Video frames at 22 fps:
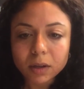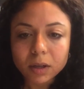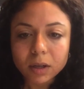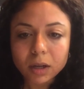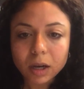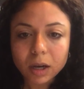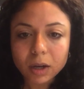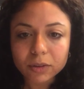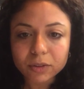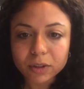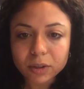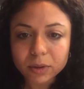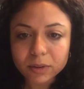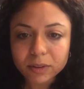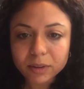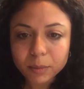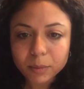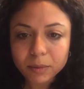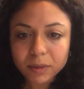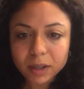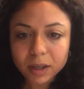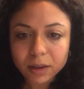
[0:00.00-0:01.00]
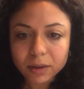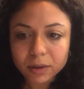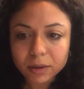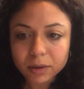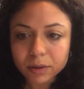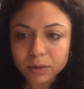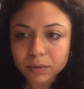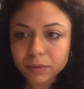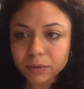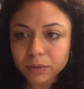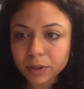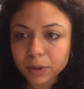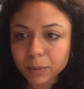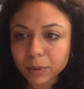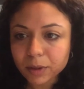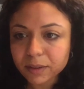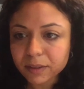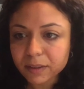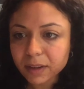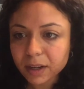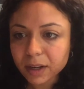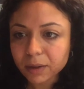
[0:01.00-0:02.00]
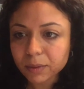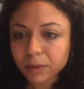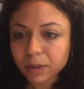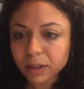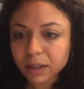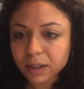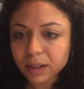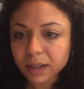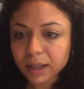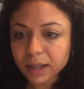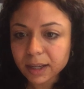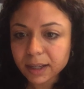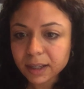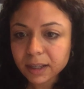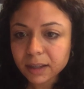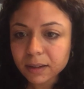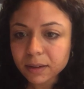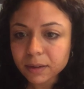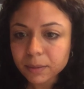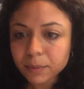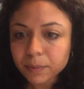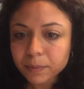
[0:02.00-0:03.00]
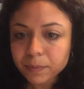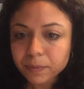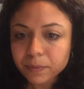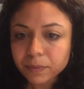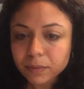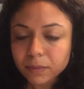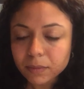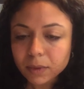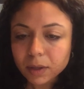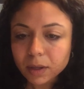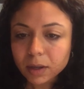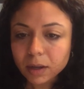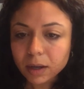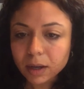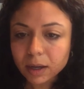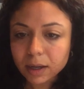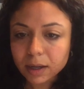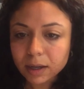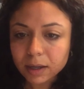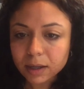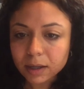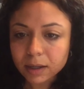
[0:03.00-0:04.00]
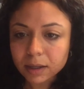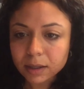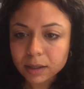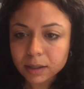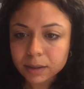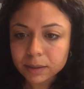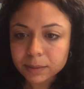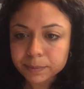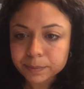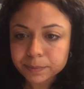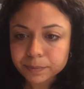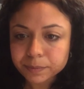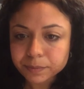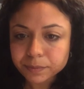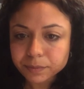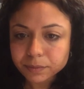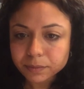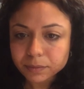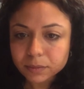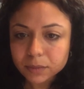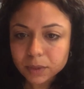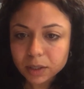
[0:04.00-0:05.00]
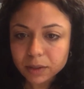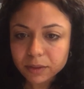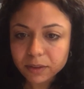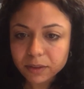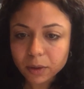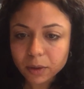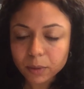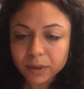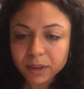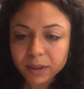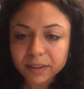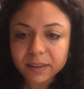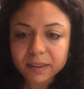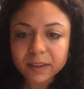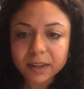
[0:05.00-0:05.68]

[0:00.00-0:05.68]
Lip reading: I'll show you some of the other free ones that I really like. So this is an